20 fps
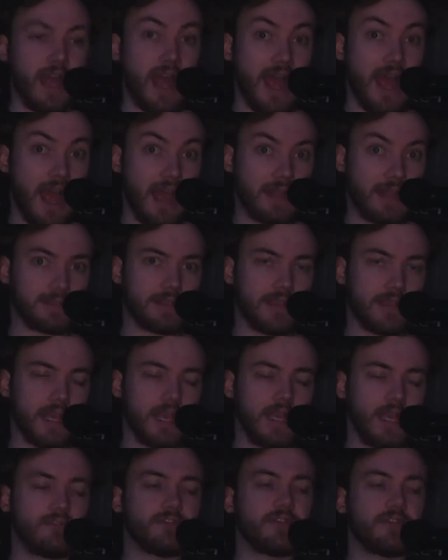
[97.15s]
had to
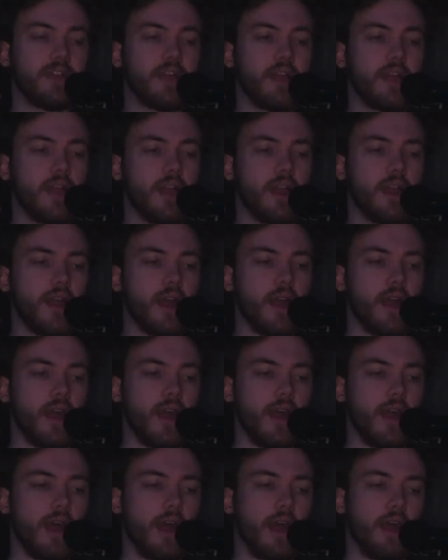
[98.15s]

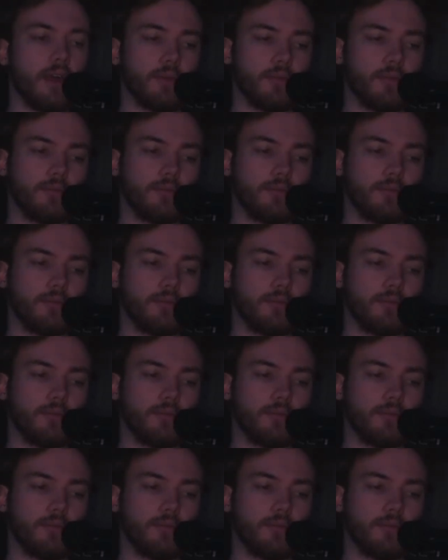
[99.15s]
have.